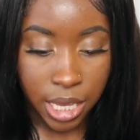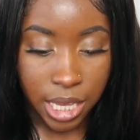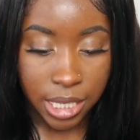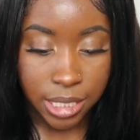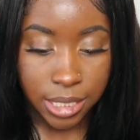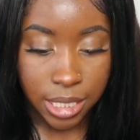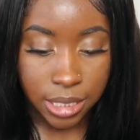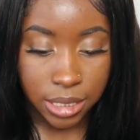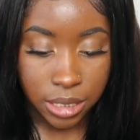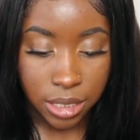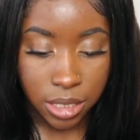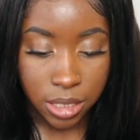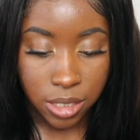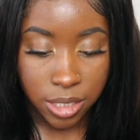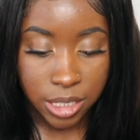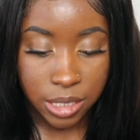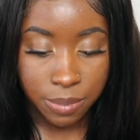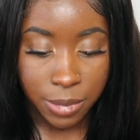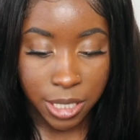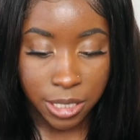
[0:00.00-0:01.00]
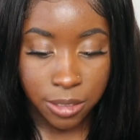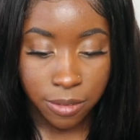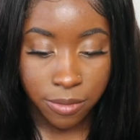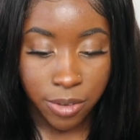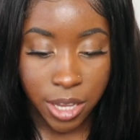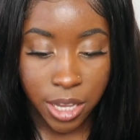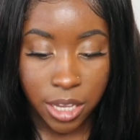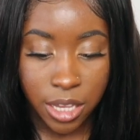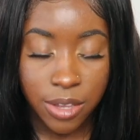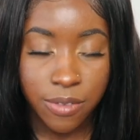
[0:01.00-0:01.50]
It doesn't
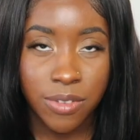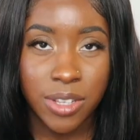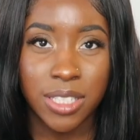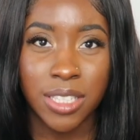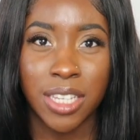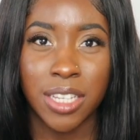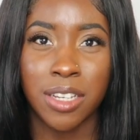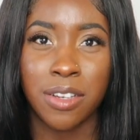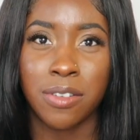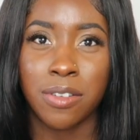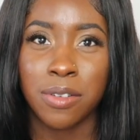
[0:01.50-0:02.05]
specify if it's a